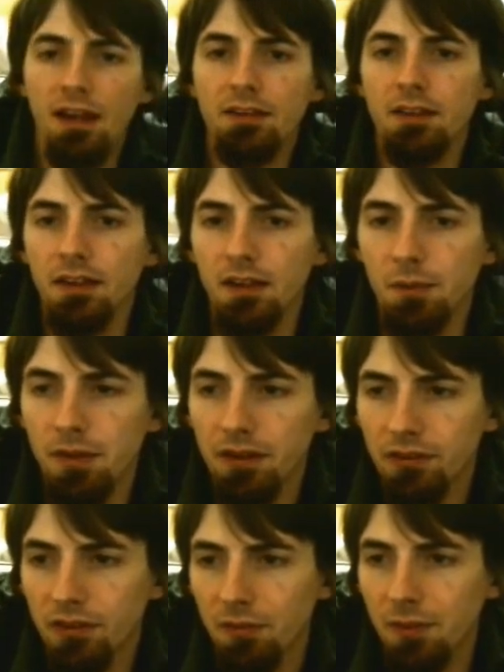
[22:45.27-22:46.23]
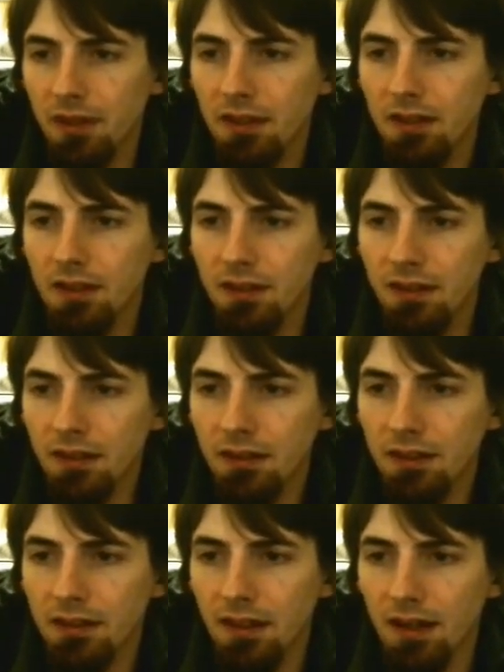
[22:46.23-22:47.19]
taking a picture of me
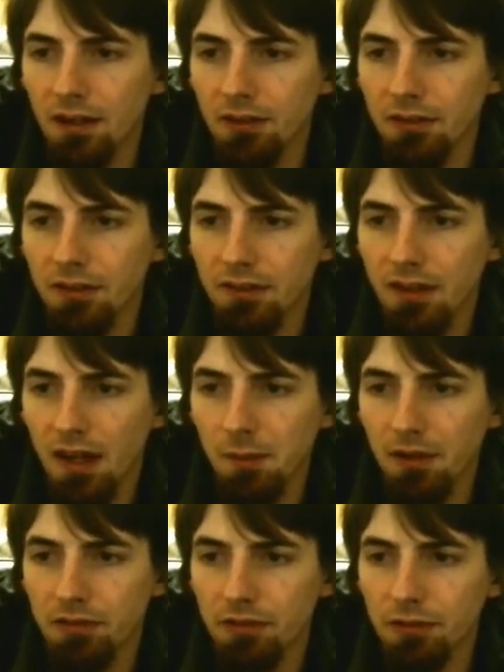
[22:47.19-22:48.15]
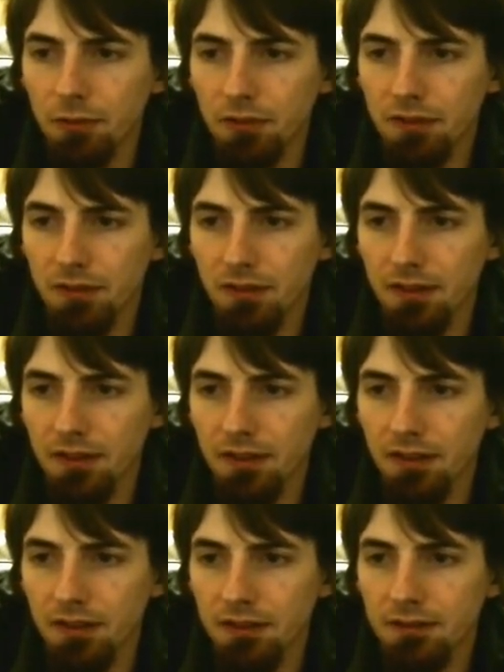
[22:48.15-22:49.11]
kneeling down to tie my shoe or something like
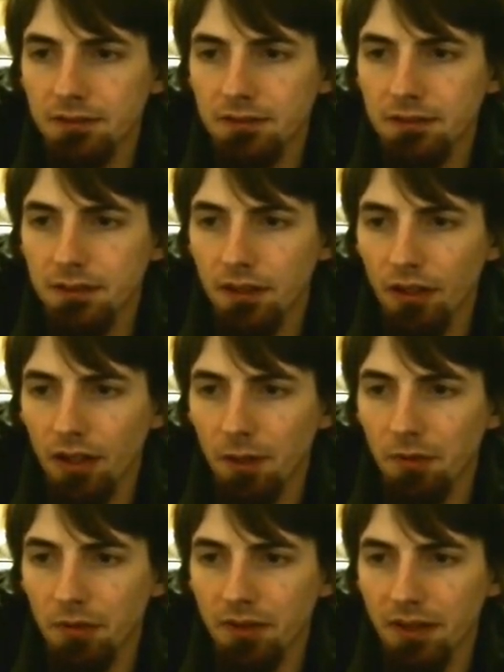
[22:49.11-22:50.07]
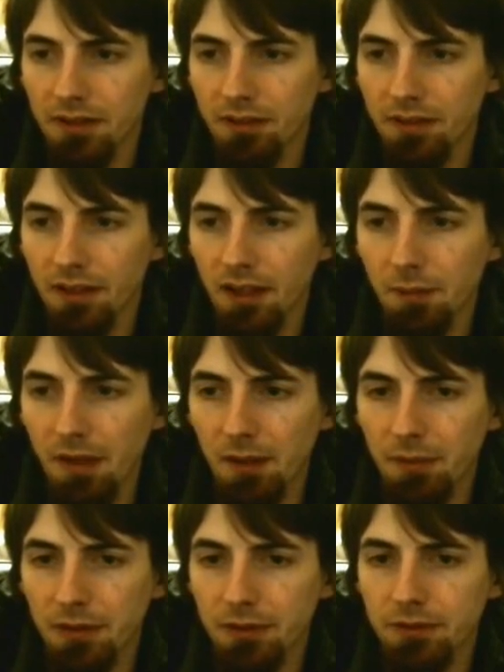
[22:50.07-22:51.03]
that. I look like I'm doing like the thinking man
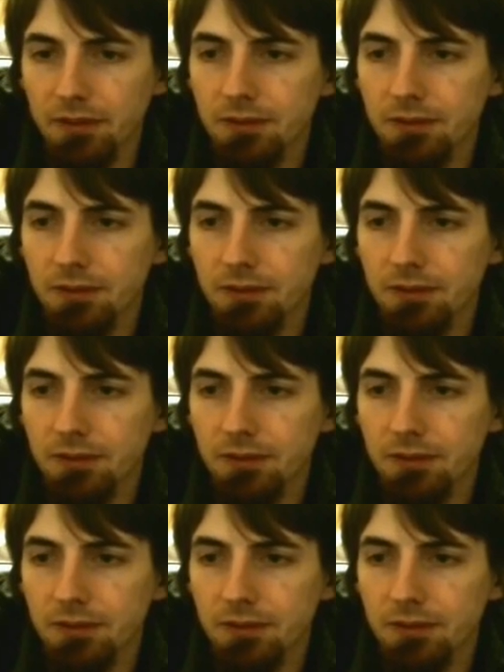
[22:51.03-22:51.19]
pose.